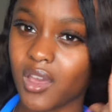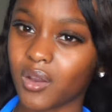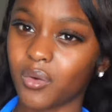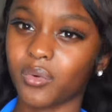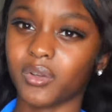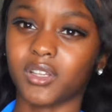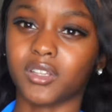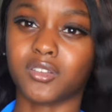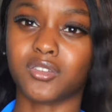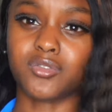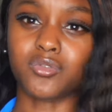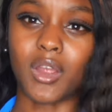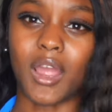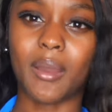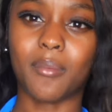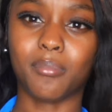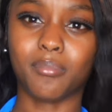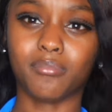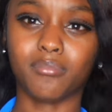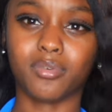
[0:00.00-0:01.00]
with a
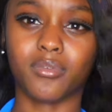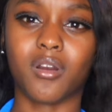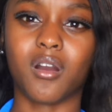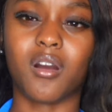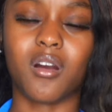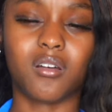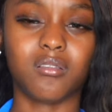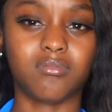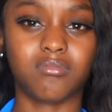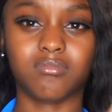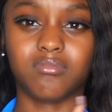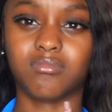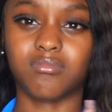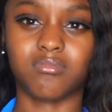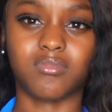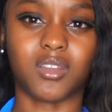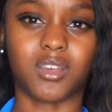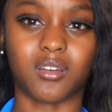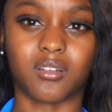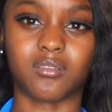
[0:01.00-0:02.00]
strap bra,
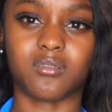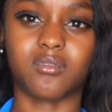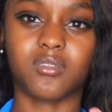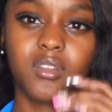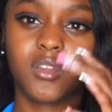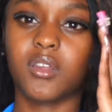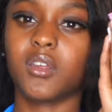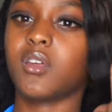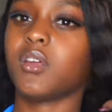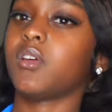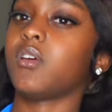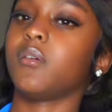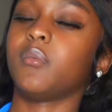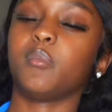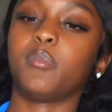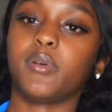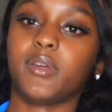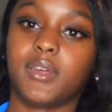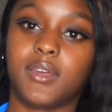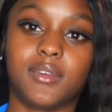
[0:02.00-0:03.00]
no.
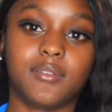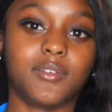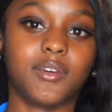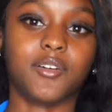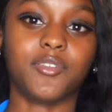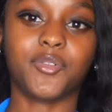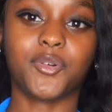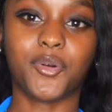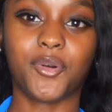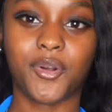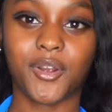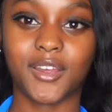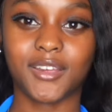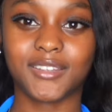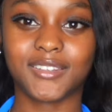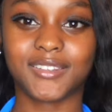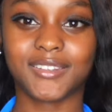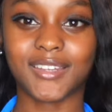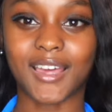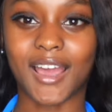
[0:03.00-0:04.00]
But of
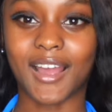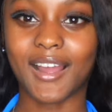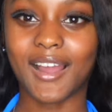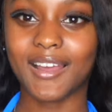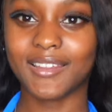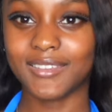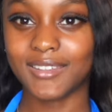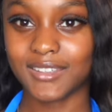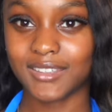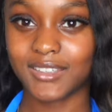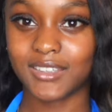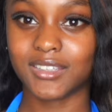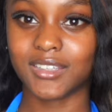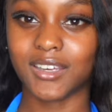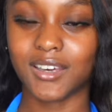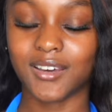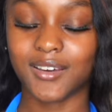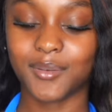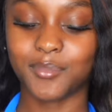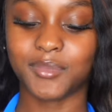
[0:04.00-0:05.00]
course, I got this
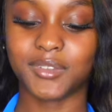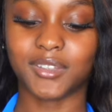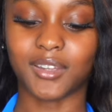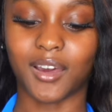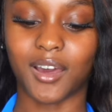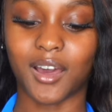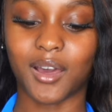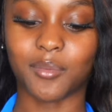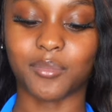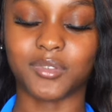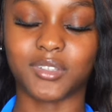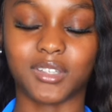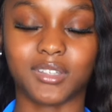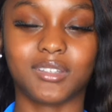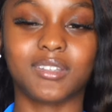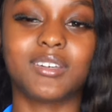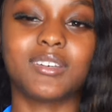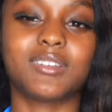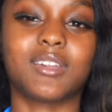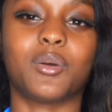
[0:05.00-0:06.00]
top just
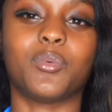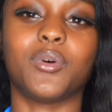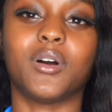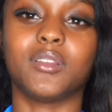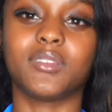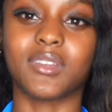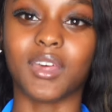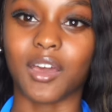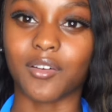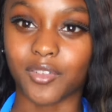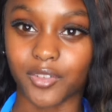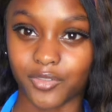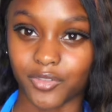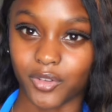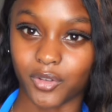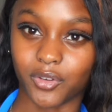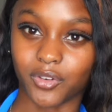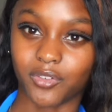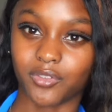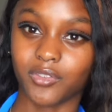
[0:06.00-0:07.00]
because I want to have a
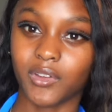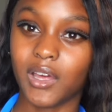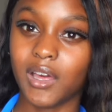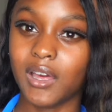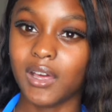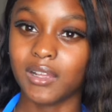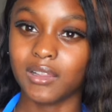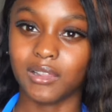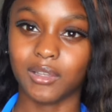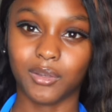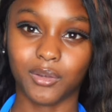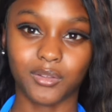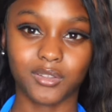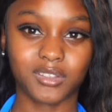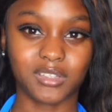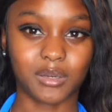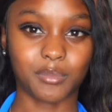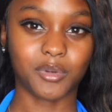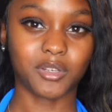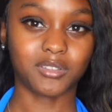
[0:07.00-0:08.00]
few little
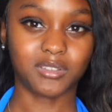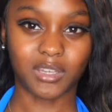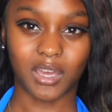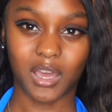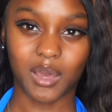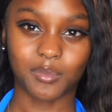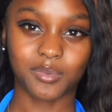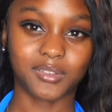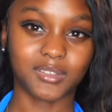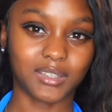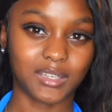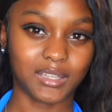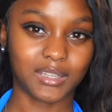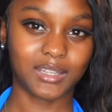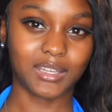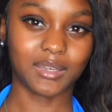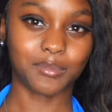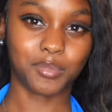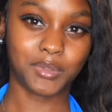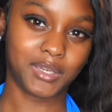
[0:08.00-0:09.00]
summer tops in
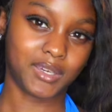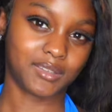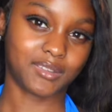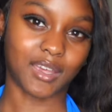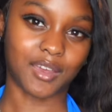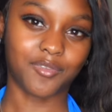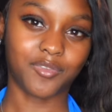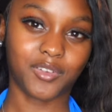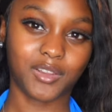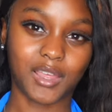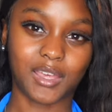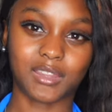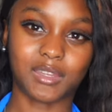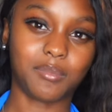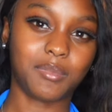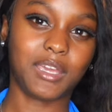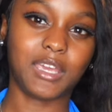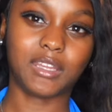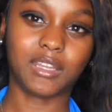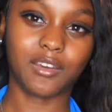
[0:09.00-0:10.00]
it, because I feel like the
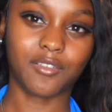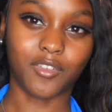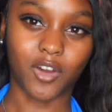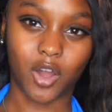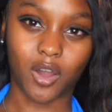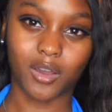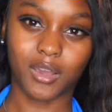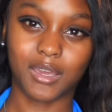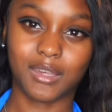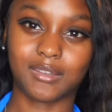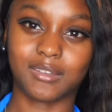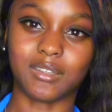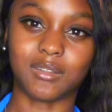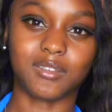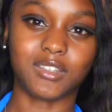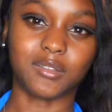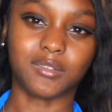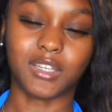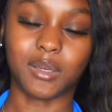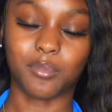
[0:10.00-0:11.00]
beginning of August and
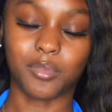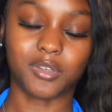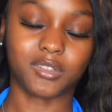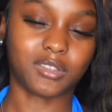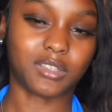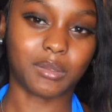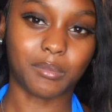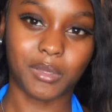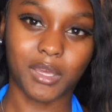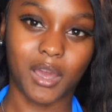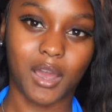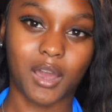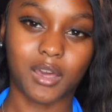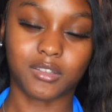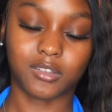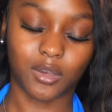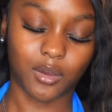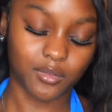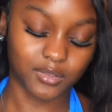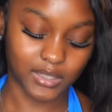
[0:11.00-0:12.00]
September is going to be hot.
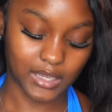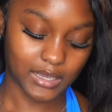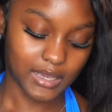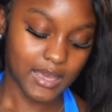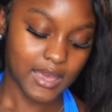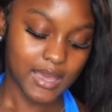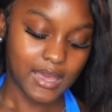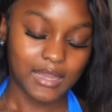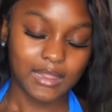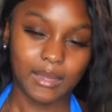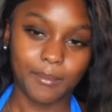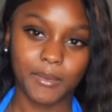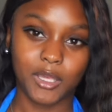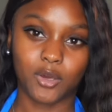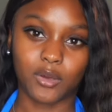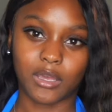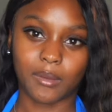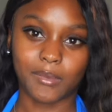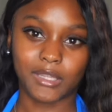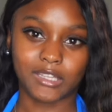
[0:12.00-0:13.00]
So I was like, let me go
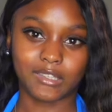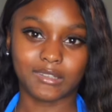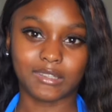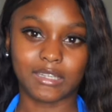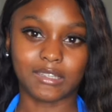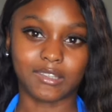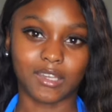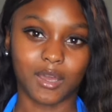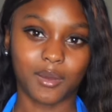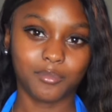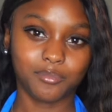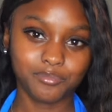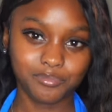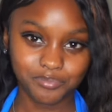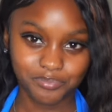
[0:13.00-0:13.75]
get me this tank top.